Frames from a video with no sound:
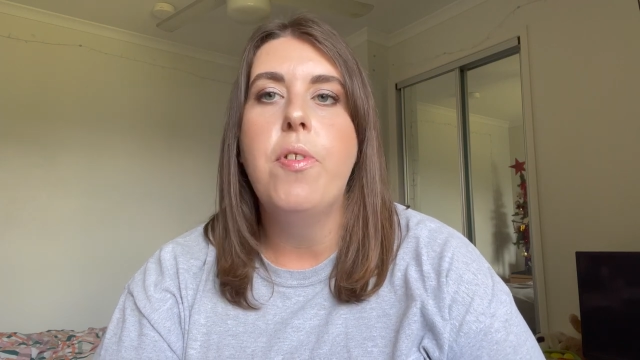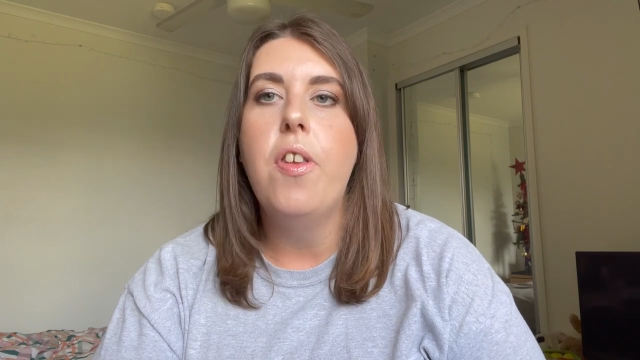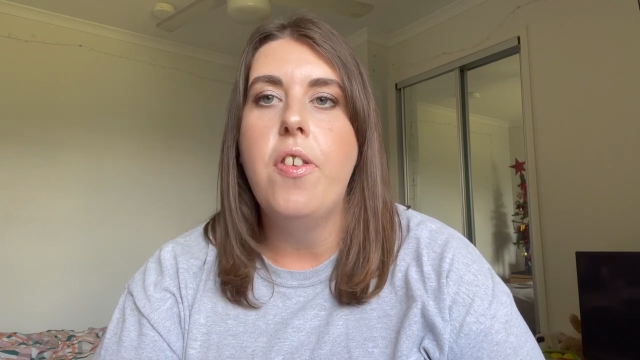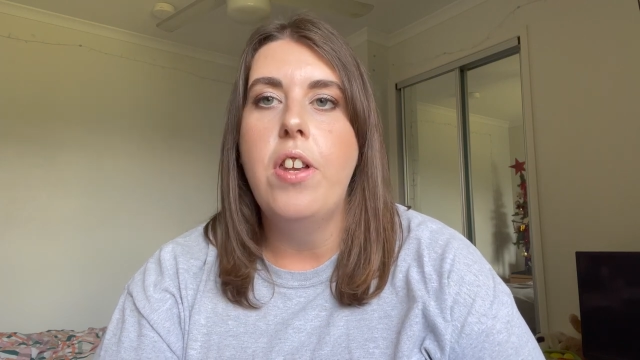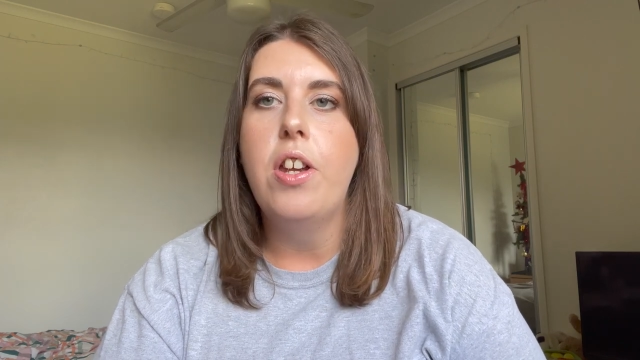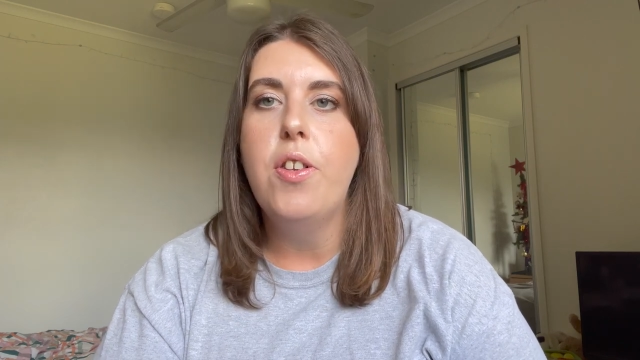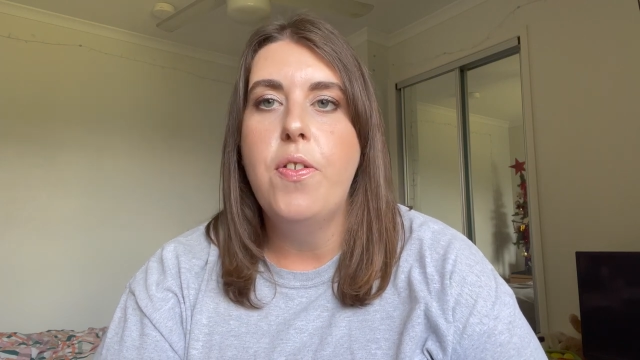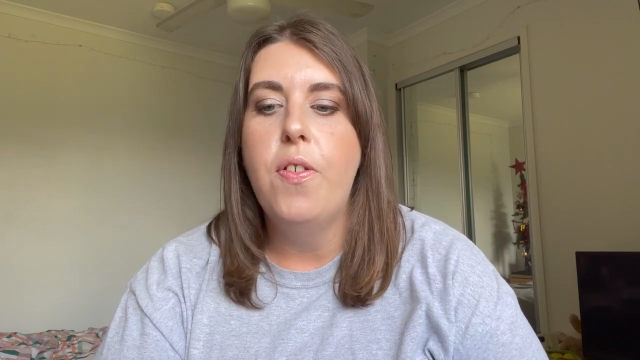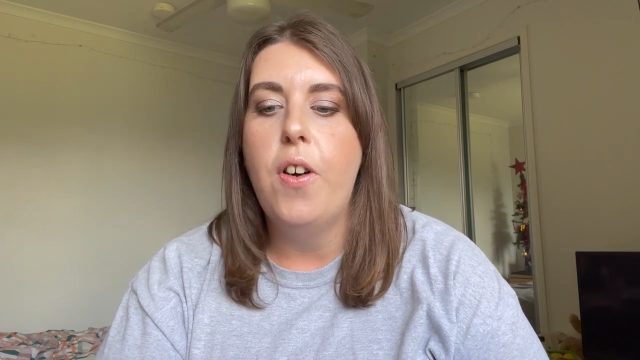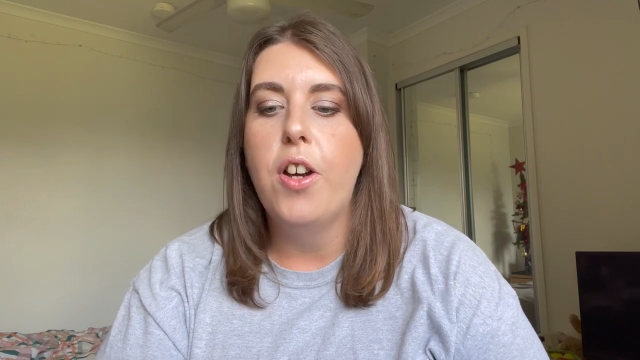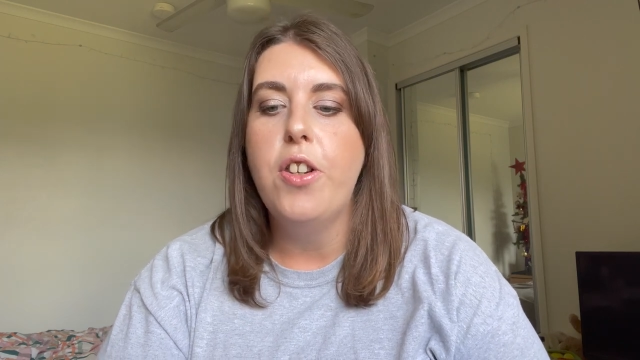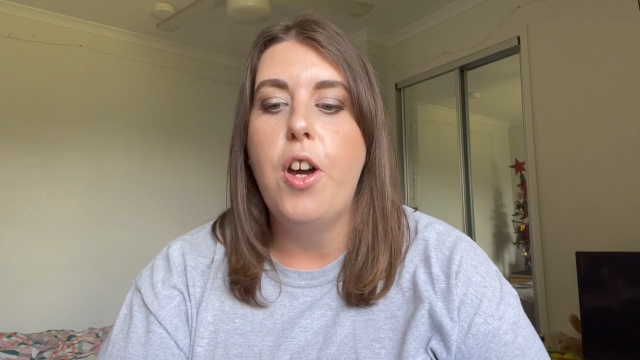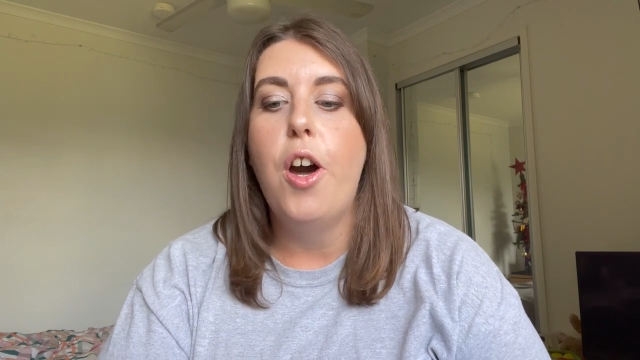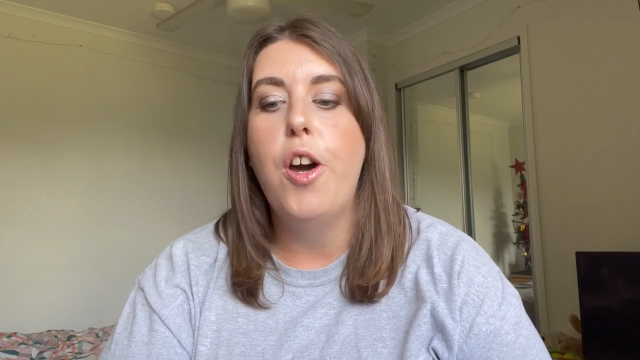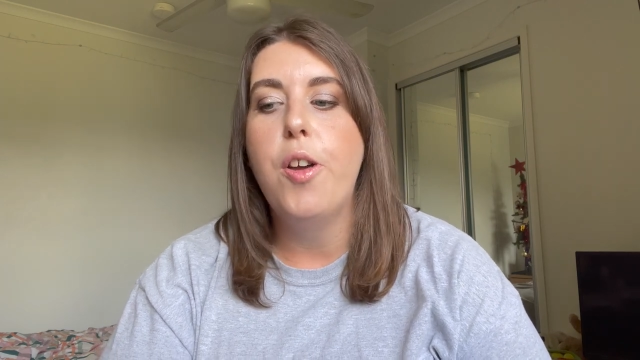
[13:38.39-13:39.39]
isn't it, to find
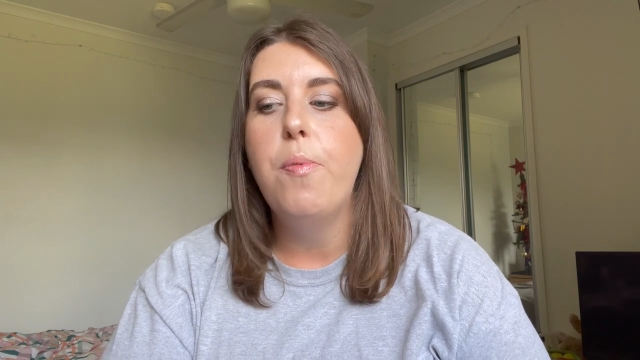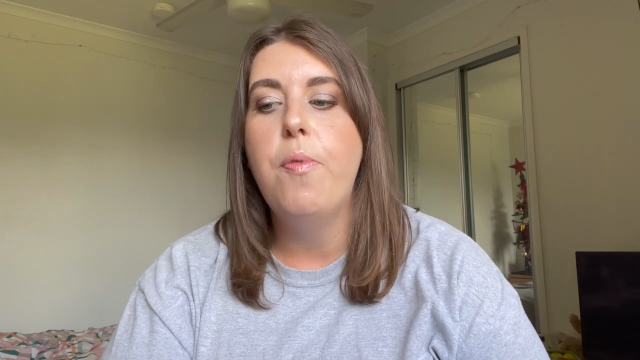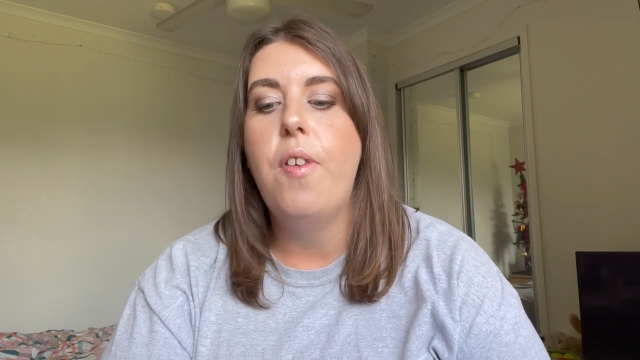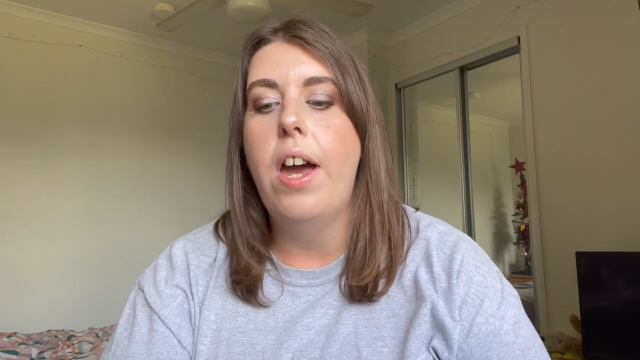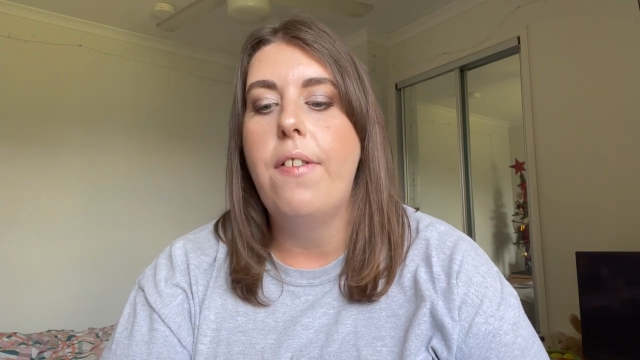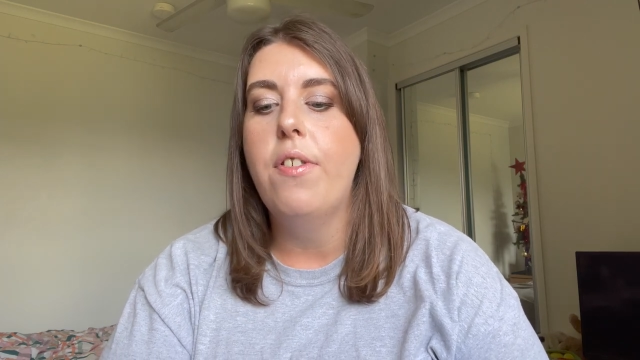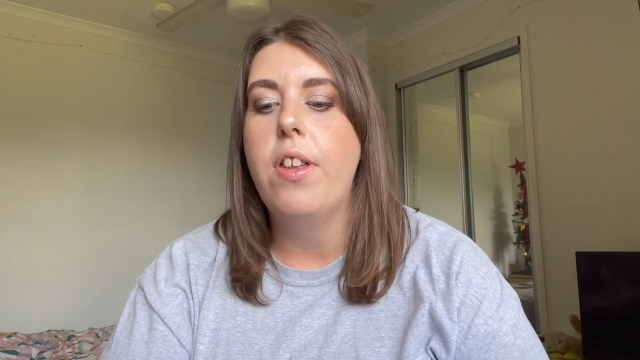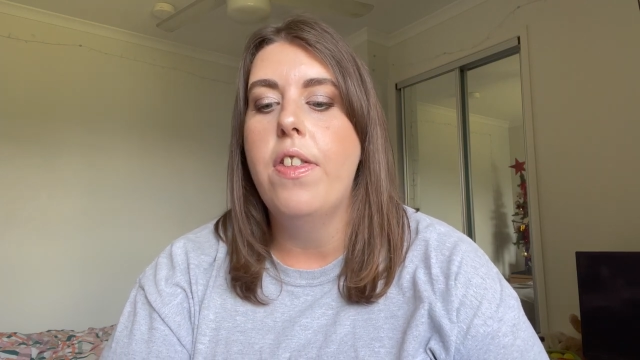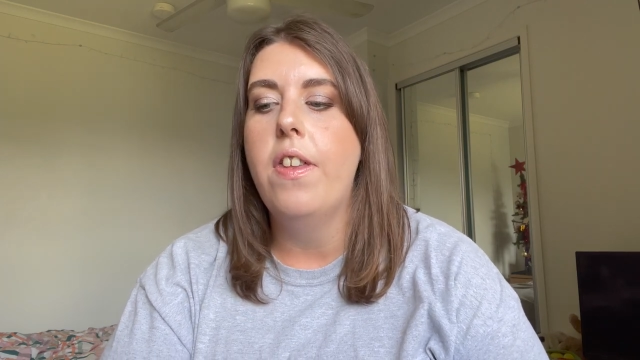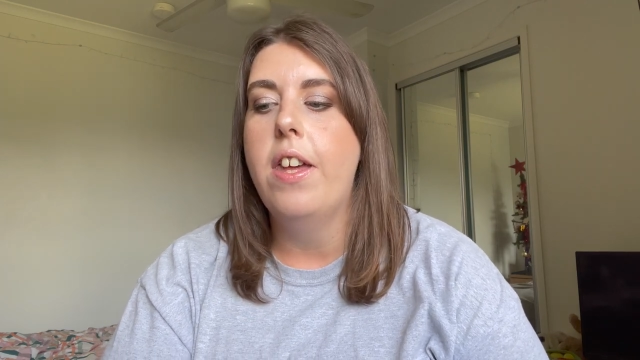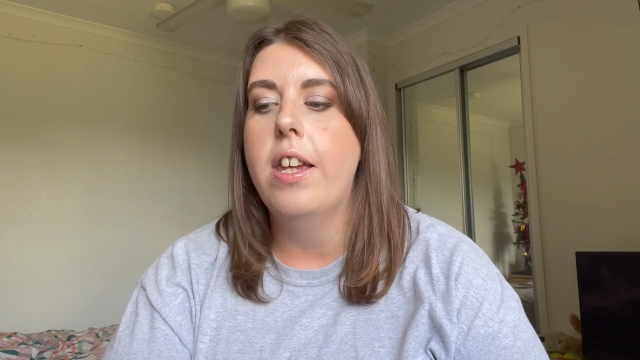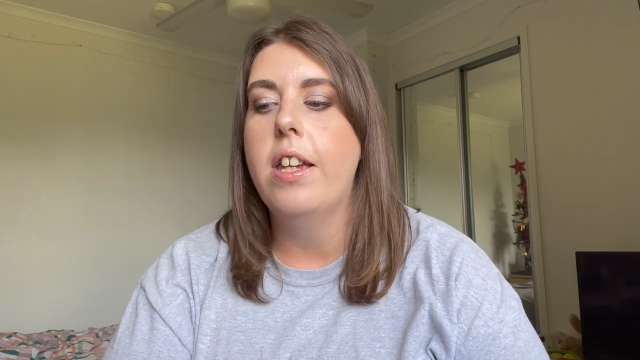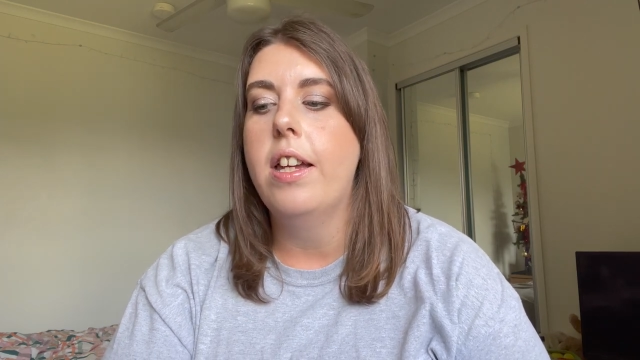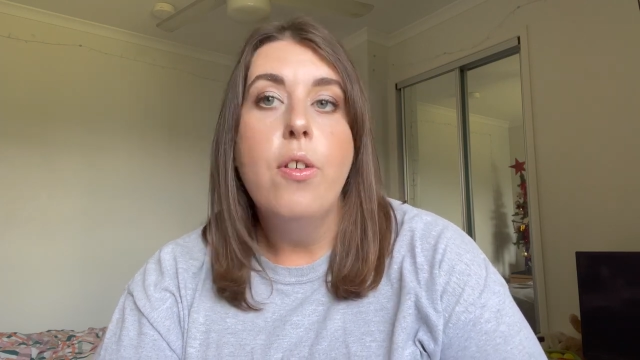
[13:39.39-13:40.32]
a home for everything.